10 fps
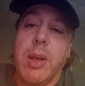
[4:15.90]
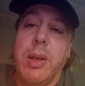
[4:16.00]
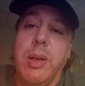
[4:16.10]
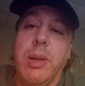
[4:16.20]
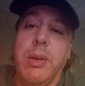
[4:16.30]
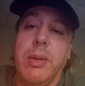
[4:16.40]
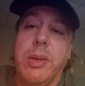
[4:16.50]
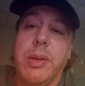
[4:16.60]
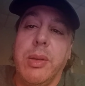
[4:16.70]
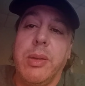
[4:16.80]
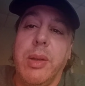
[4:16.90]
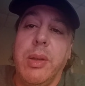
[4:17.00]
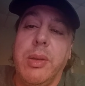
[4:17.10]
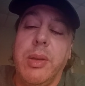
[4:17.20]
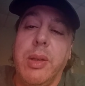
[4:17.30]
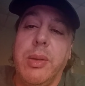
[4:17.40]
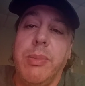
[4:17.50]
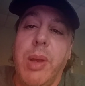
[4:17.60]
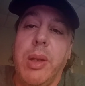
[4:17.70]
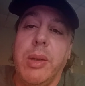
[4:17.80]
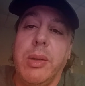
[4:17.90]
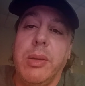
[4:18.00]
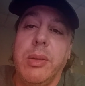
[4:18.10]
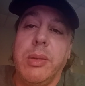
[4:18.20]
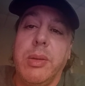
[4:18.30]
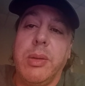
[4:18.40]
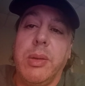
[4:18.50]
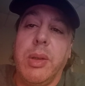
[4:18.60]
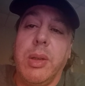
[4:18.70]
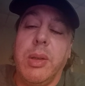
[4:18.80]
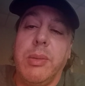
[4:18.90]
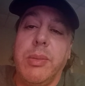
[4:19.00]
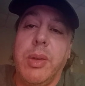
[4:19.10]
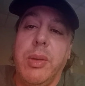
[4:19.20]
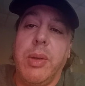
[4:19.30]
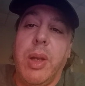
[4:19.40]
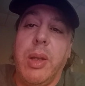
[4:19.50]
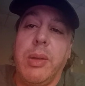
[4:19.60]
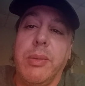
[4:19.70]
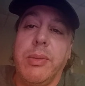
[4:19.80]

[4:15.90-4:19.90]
I don't know, it's better to have